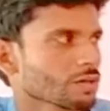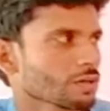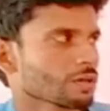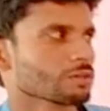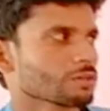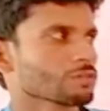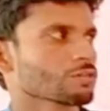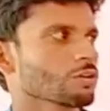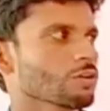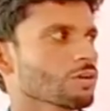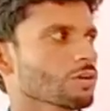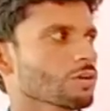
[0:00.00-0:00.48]

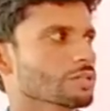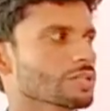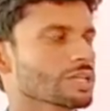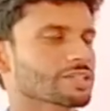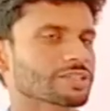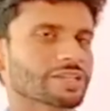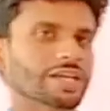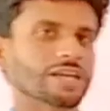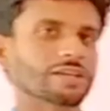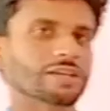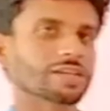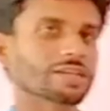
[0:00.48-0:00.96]
So
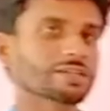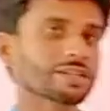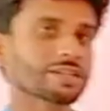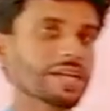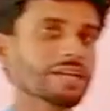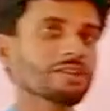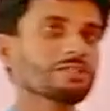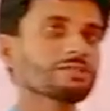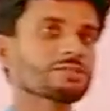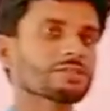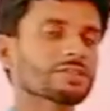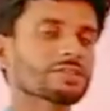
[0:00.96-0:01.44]
the
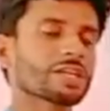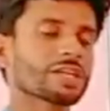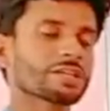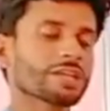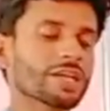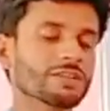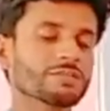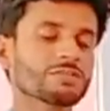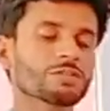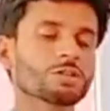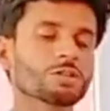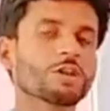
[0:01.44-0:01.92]

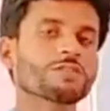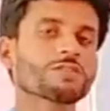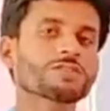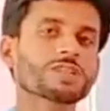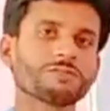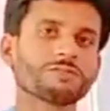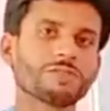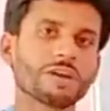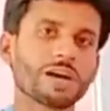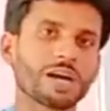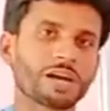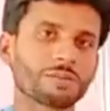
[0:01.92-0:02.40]
tense of
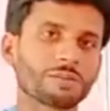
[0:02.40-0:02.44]
the